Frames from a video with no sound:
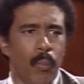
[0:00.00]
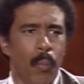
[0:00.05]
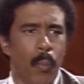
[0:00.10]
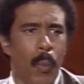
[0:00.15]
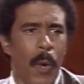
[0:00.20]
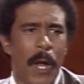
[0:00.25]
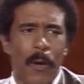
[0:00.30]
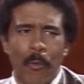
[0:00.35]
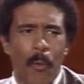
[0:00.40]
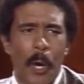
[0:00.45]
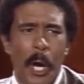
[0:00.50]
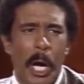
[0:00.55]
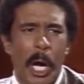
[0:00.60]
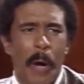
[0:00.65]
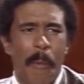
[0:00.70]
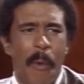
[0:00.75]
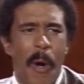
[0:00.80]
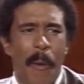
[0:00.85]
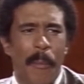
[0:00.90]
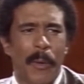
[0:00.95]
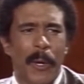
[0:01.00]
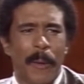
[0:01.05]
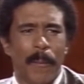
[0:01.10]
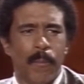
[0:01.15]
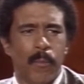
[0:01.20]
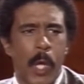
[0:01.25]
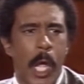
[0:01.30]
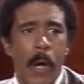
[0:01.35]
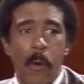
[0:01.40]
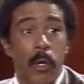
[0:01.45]
That's when I come up.
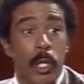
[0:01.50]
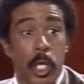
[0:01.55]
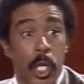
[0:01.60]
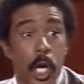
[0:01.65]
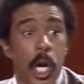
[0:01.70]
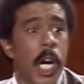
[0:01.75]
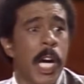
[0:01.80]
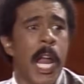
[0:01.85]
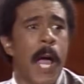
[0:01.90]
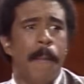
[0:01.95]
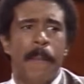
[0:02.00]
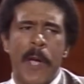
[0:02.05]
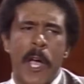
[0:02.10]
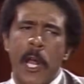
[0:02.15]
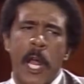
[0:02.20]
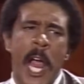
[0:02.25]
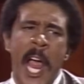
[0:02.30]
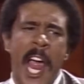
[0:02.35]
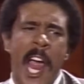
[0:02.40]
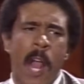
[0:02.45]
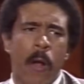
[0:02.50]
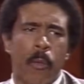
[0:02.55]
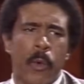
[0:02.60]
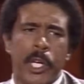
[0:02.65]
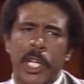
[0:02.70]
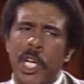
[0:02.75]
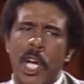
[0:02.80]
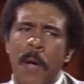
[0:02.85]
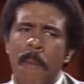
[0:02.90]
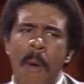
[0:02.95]
It was good up here then
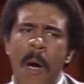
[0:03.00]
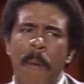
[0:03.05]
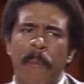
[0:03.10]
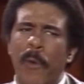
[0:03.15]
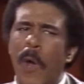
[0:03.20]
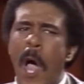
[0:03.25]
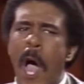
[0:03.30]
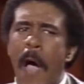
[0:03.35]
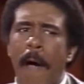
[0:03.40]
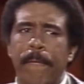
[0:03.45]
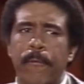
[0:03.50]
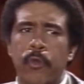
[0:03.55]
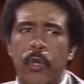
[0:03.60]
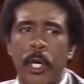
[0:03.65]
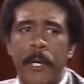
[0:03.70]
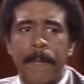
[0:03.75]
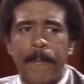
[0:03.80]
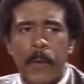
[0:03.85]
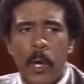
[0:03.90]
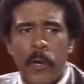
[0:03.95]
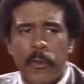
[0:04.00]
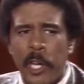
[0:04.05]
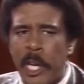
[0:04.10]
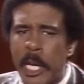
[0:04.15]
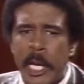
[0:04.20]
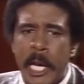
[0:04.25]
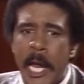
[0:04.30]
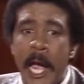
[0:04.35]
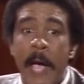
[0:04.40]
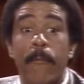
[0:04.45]
when you come up north, see, because they
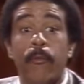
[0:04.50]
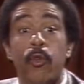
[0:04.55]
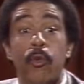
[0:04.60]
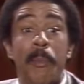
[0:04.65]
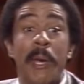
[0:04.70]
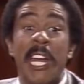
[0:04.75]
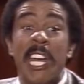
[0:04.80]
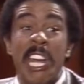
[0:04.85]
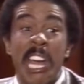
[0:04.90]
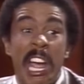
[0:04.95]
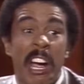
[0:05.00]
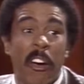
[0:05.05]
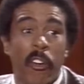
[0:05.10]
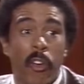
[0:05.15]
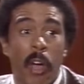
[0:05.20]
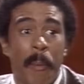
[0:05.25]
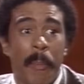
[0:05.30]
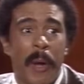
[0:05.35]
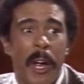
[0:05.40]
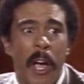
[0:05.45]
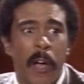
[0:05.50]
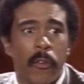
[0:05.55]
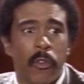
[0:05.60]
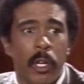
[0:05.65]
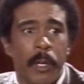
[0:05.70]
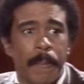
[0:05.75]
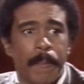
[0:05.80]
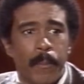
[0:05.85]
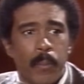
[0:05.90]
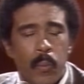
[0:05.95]
didn't have too many niggers up here.
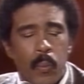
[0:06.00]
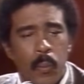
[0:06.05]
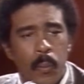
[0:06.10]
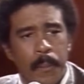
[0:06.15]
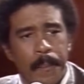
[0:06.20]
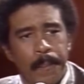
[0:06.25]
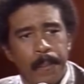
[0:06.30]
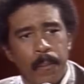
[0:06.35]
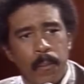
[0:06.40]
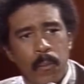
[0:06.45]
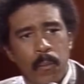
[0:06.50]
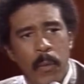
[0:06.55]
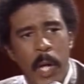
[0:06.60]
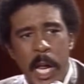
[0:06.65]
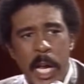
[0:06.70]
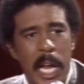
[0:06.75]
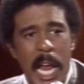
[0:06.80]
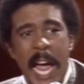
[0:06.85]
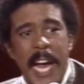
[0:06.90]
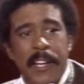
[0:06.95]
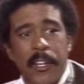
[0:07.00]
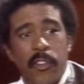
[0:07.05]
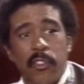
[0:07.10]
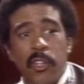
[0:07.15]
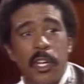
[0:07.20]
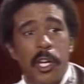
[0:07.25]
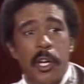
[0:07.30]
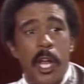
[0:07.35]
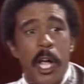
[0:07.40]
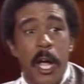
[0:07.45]
And they liked to
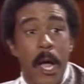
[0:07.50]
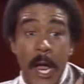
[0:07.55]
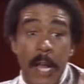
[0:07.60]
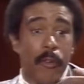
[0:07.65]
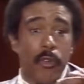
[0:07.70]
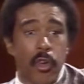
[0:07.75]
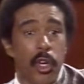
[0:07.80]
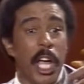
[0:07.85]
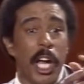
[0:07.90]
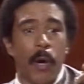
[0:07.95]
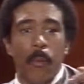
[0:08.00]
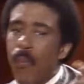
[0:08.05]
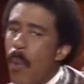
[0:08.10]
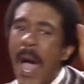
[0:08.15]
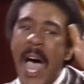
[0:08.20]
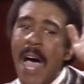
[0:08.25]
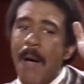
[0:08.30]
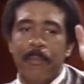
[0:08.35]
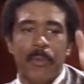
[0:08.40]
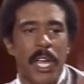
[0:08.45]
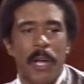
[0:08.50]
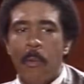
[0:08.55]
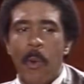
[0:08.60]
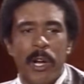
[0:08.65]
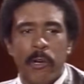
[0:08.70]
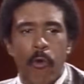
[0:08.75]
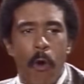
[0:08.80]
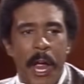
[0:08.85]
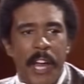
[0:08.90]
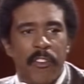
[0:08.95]
see a nigger. That's a nigger pop. They
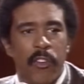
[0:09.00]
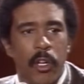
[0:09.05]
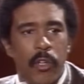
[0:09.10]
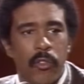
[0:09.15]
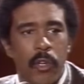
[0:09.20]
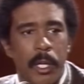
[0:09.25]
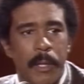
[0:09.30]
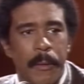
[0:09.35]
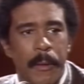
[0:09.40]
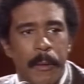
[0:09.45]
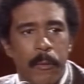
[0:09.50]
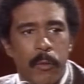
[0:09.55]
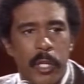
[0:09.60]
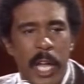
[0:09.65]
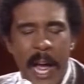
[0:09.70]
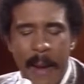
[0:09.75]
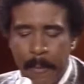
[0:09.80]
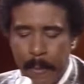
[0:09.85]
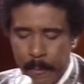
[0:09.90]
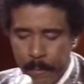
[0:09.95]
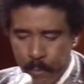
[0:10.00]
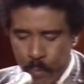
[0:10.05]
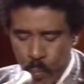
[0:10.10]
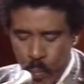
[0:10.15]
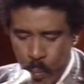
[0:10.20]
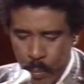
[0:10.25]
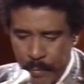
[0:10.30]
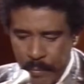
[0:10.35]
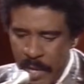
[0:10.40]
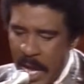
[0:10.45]
went crazy, see. It was
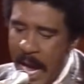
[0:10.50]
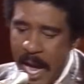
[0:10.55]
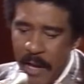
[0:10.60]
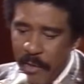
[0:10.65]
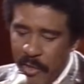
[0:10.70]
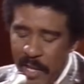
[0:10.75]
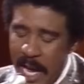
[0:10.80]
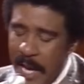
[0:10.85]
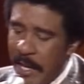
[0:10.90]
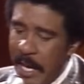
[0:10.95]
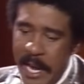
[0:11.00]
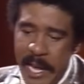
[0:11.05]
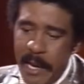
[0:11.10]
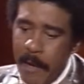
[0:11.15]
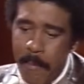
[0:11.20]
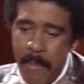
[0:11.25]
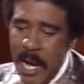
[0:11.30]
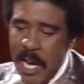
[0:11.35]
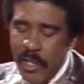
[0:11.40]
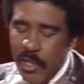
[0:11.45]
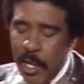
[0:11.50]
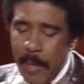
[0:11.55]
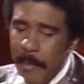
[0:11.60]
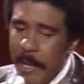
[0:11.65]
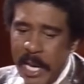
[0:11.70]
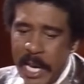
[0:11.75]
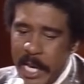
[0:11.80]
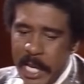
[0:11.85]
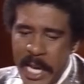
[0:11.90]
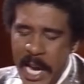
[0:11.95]
happy. Down south, they had a bunch of them.
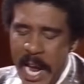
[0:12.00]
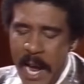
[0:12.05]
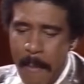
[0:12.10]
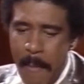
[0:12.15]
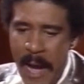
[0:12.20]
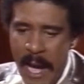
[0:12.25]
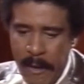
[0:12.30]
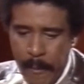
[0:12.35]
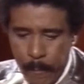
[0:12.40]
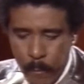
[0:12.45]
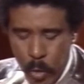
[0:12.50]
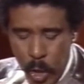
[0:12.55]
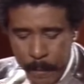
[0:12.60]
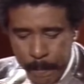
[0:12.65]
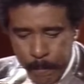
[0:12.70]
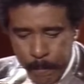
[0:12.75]
They didn't care about them, see.